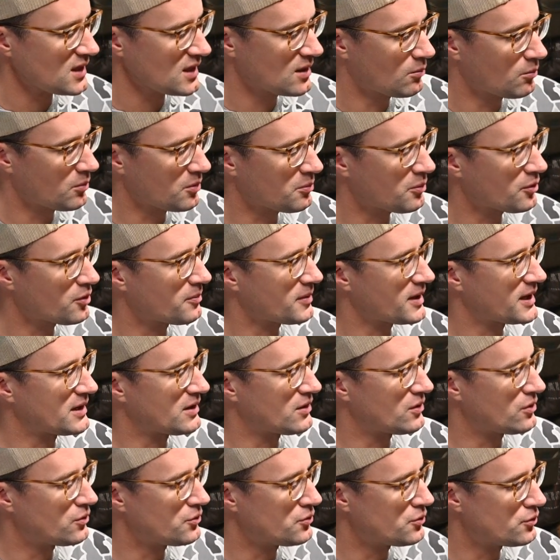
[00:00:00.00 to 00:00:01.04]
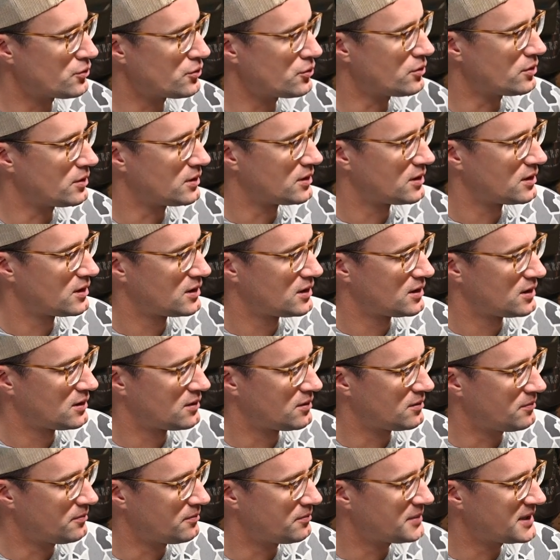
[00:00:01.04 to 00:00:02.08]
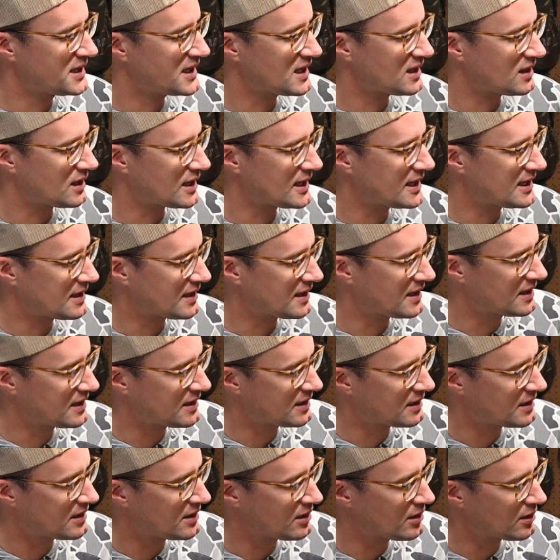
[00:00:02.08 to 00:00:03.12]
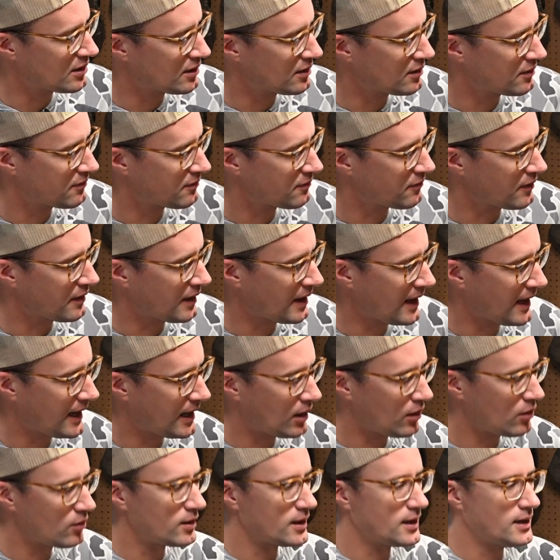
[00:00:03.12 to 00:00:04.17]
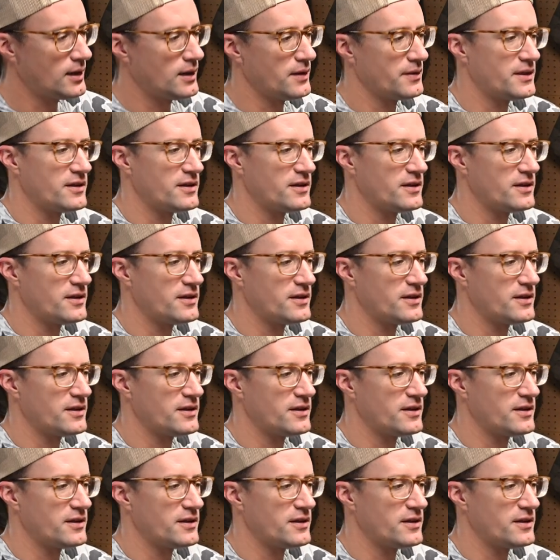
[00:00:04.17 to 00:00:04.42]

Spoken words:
going to put my new mini light in here for now.